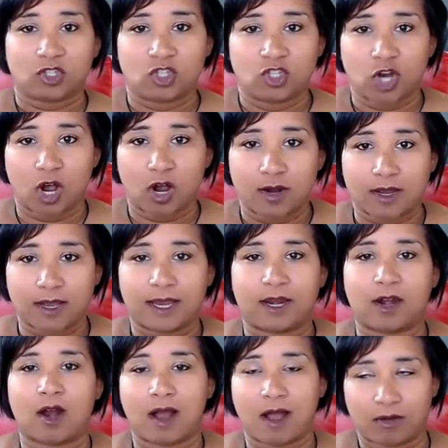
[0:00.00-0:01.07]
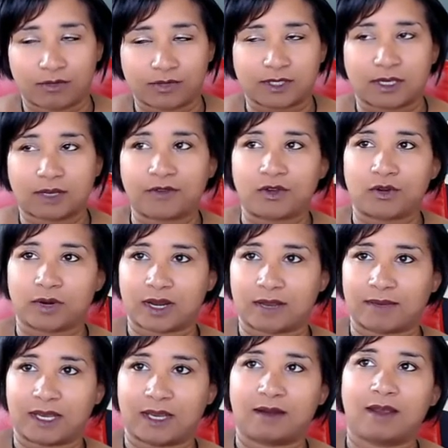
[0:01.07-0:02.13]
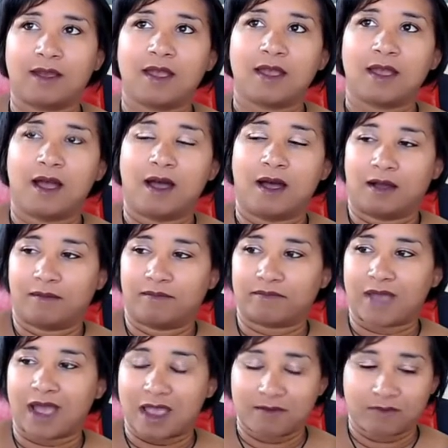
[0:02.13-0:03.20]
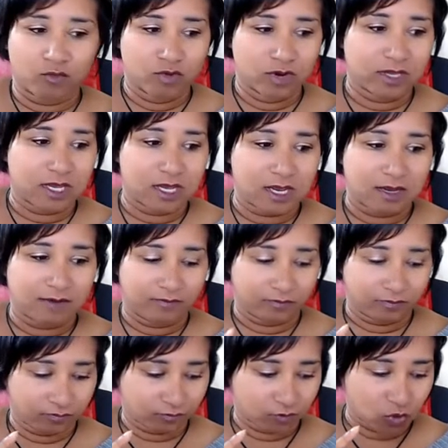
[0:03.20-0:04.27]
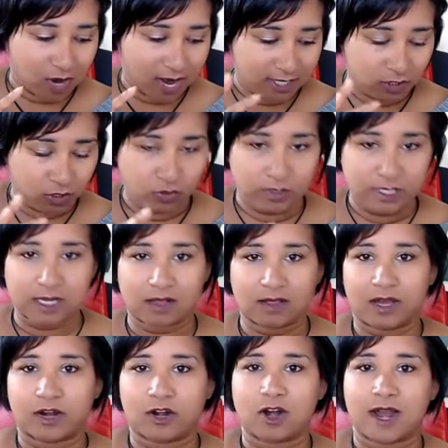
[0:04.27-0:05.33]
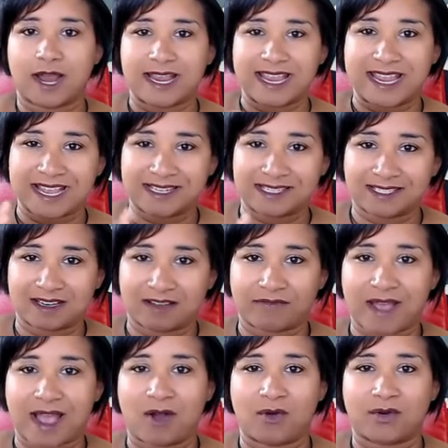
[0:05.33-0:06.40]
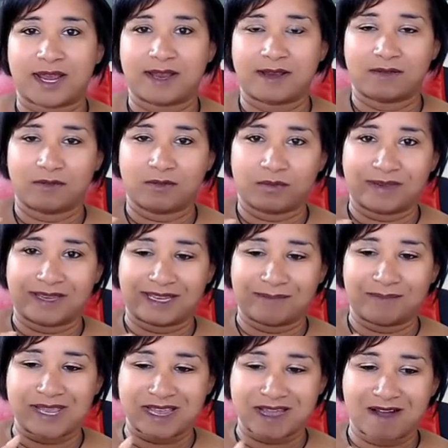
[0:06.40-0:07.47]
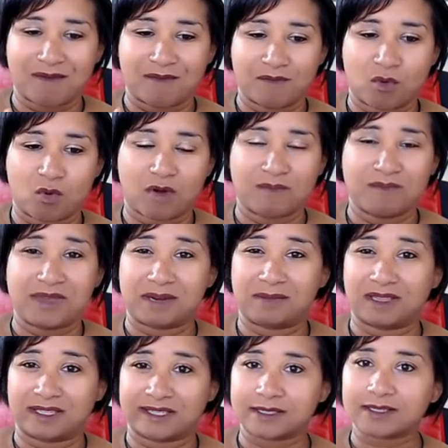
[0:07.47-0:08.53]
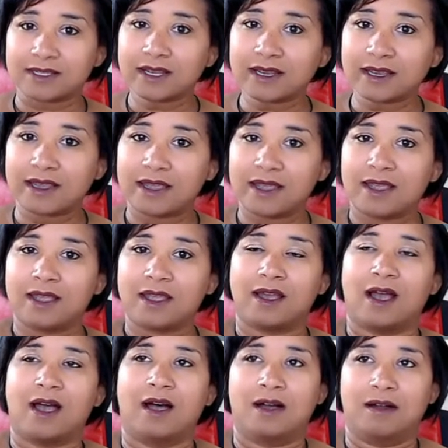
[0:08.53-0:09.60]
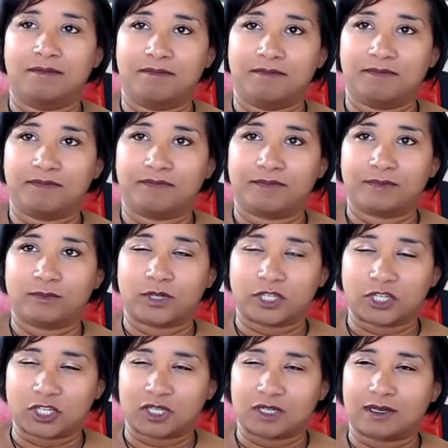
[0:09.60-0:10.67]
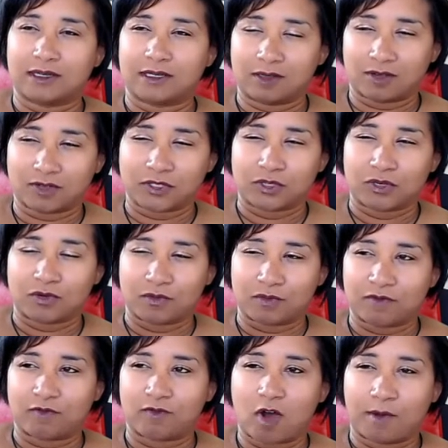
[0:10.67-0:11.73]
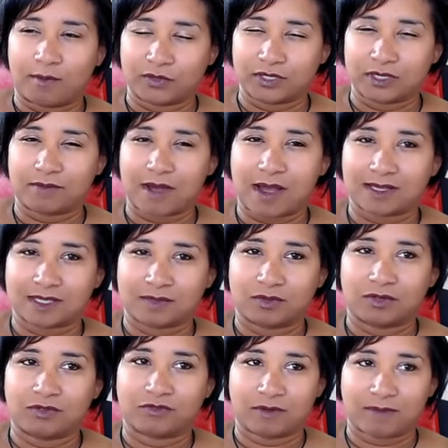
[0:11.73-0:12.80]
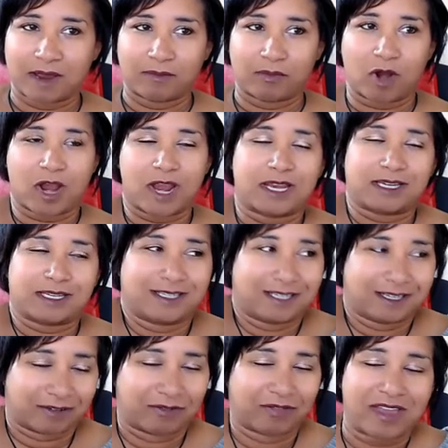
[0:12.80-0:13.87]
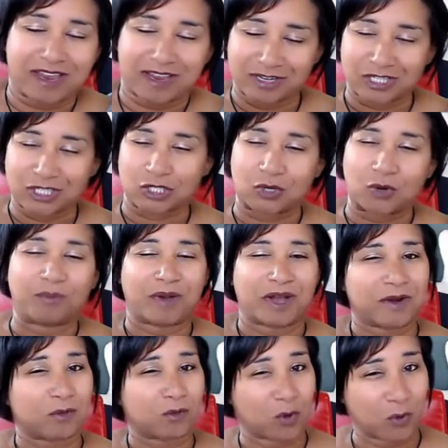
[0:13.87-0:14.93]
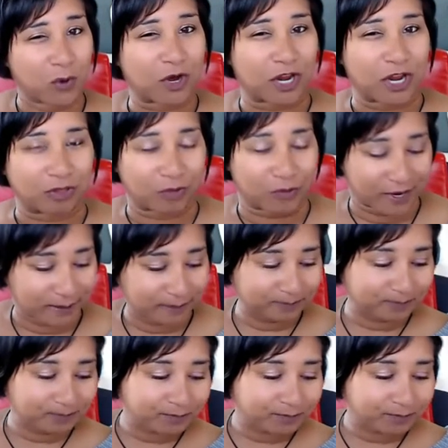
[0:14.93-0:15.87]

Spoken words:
junk in our house, if you know what I mean. I'm really trying to declutter and get stuff out and become more minimalistic, which is also almost impossible for my brain to like do, but we're working through it.